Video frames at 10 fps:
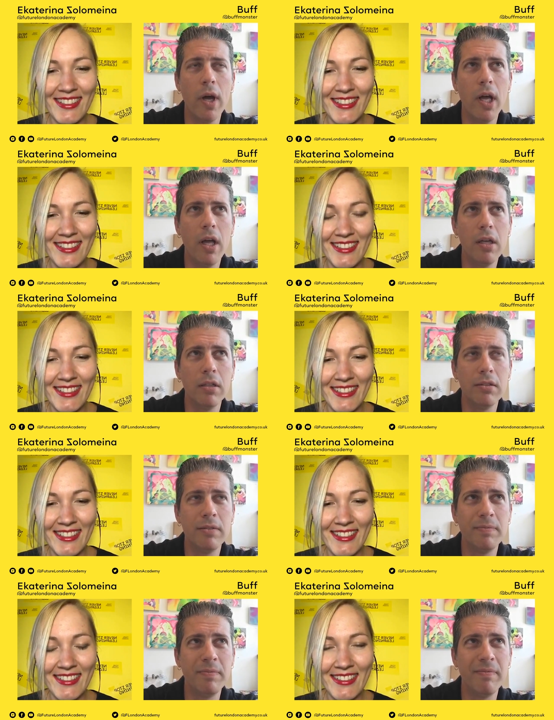
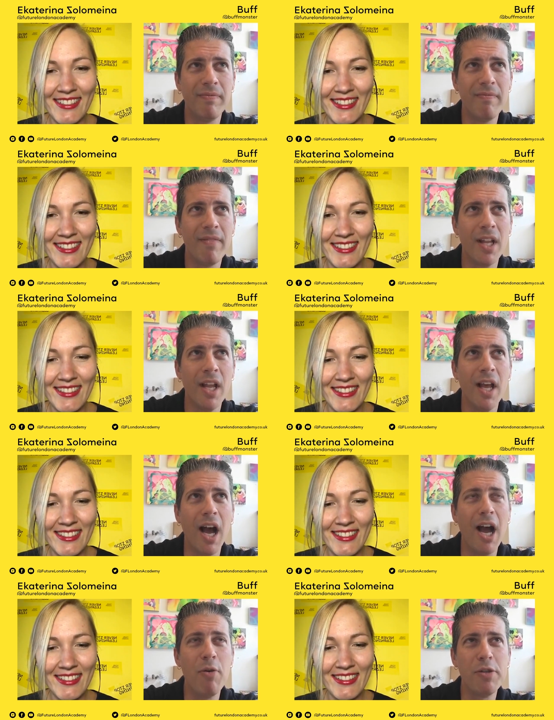Speaker 1: Well,
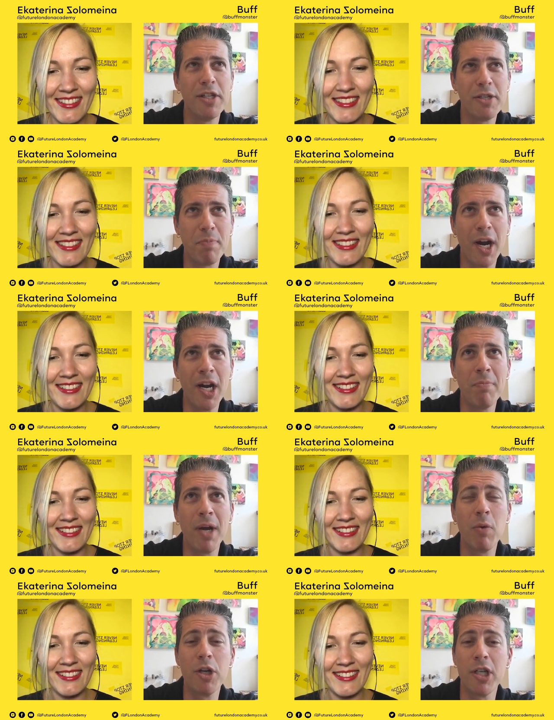I was
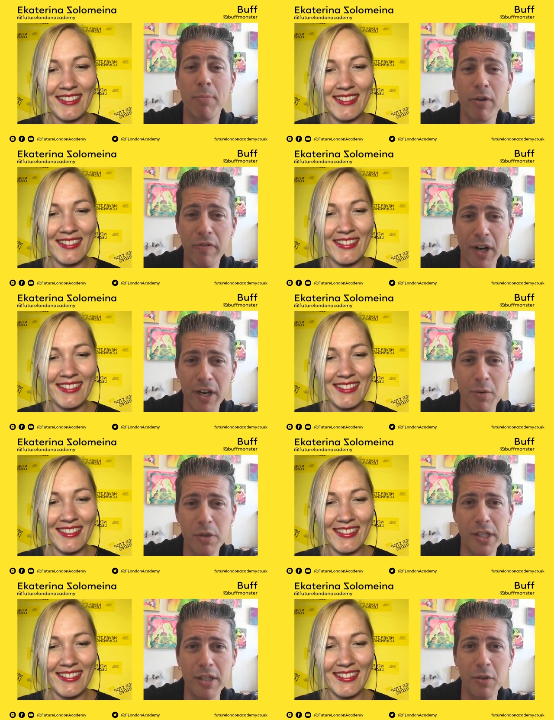inspired by what Shepard
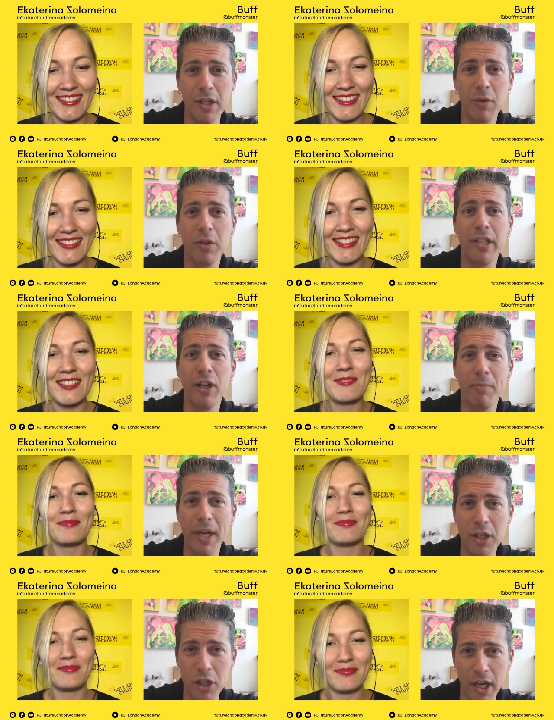Fairey was doing with
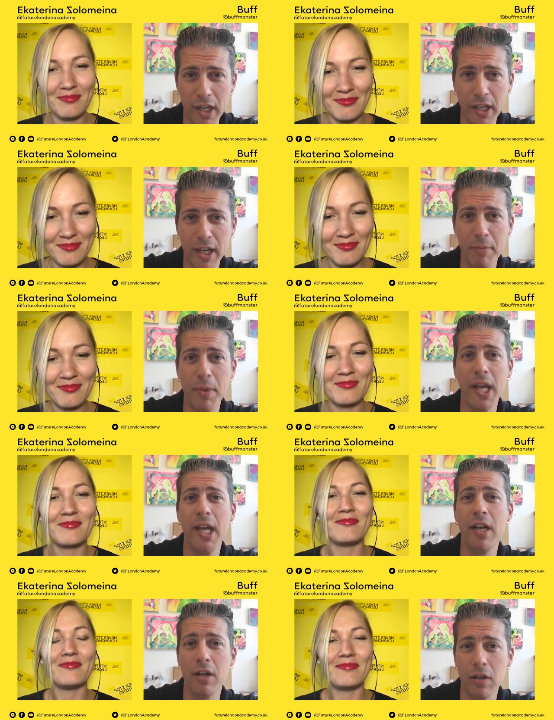the Obey Giant
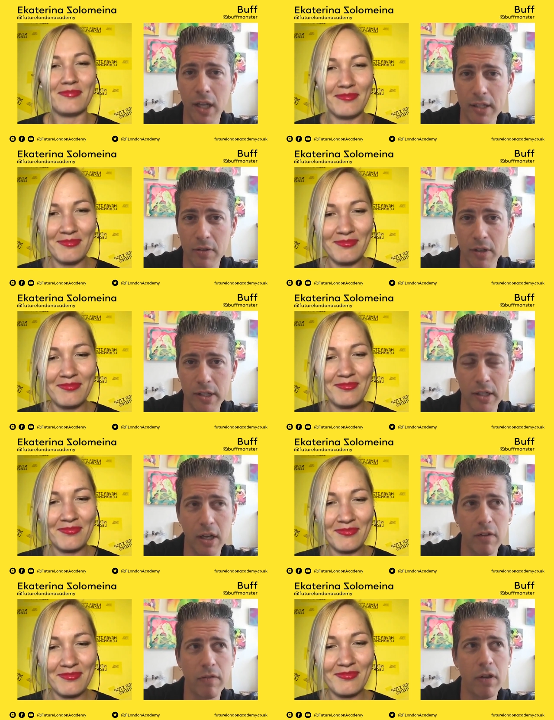campaign. Mm-hmm.
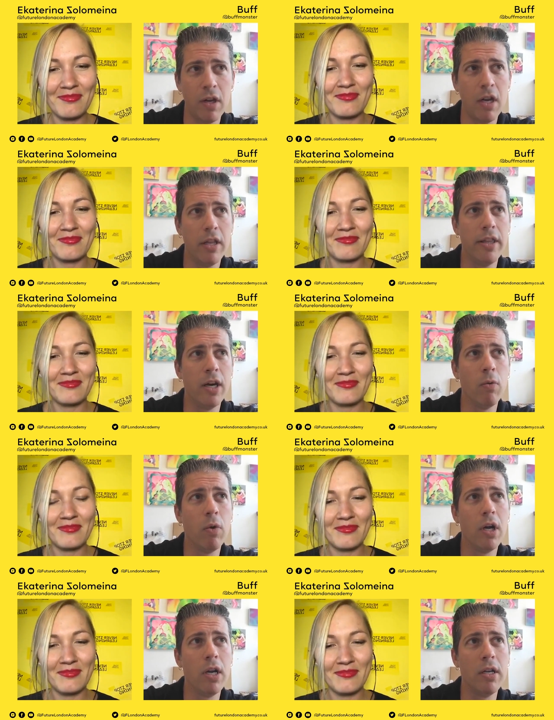
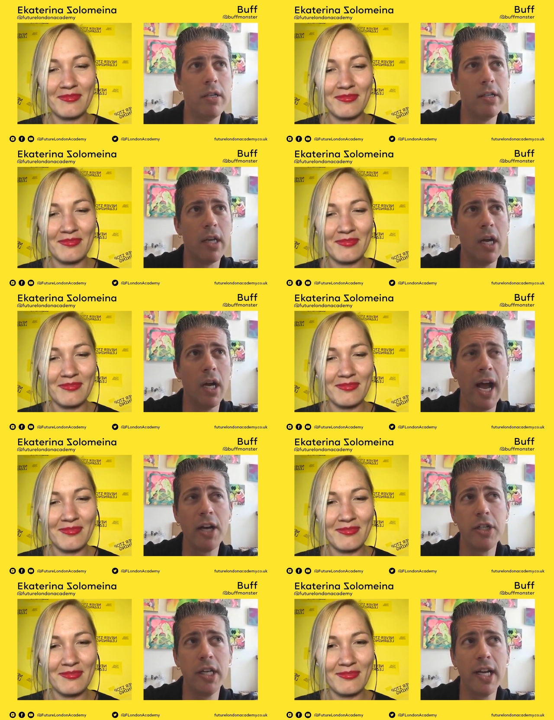There was
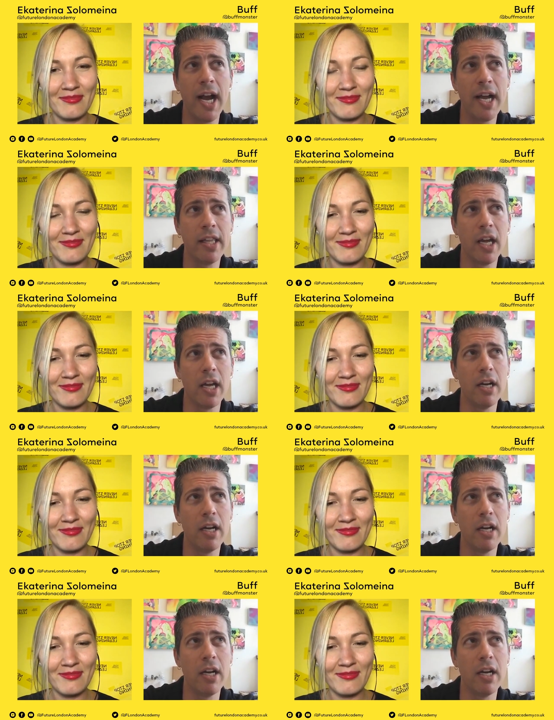uh, actually a guy